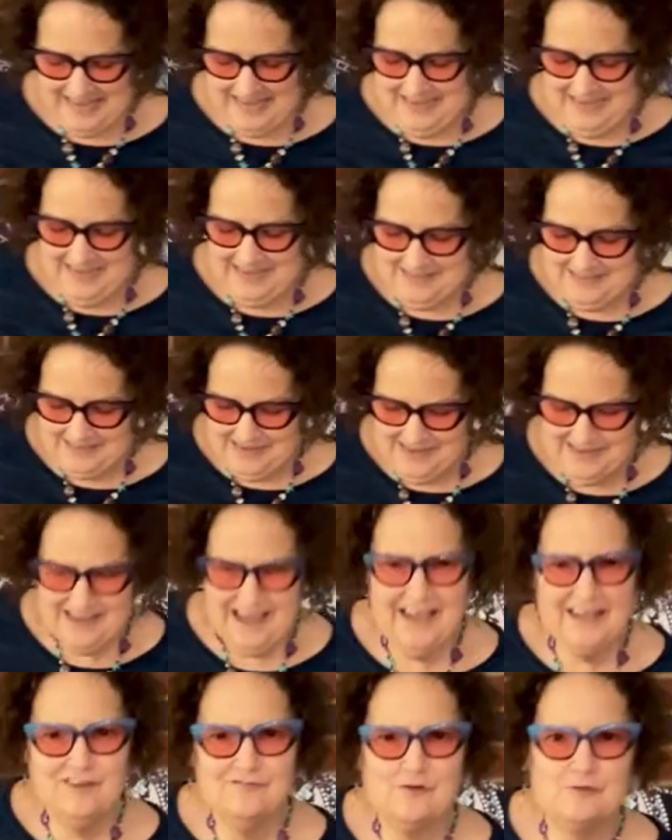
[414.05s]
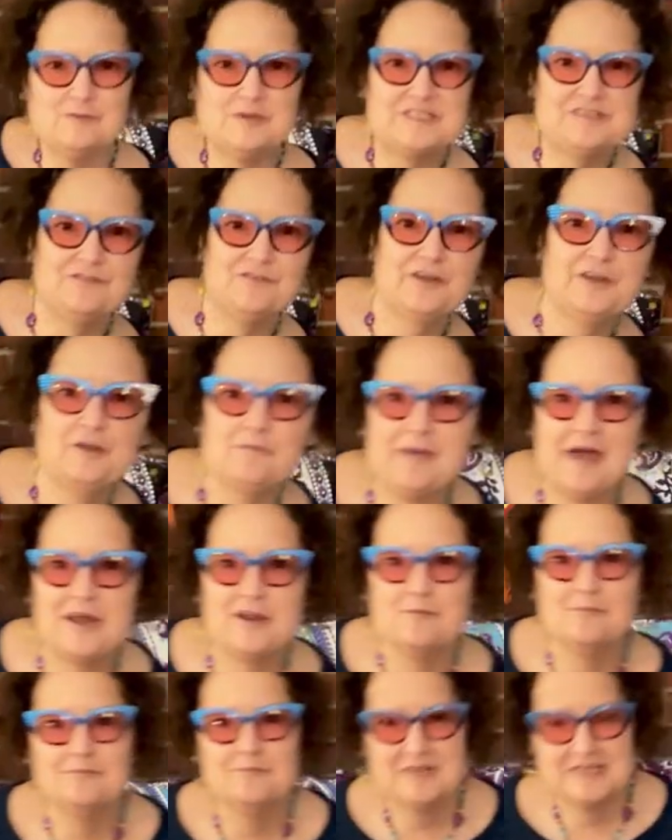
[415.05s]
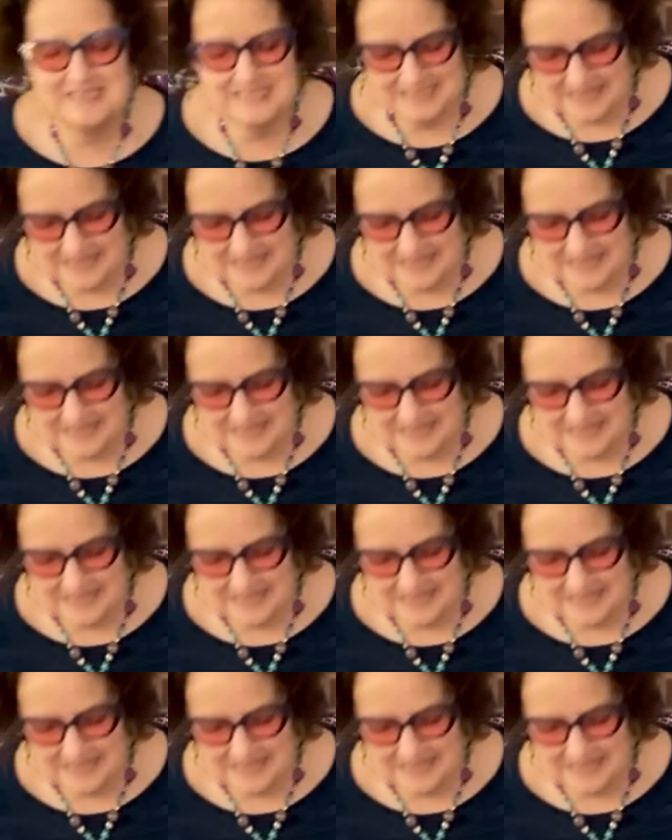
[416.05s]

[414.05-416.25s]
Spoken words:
And I kind of almost forget about them because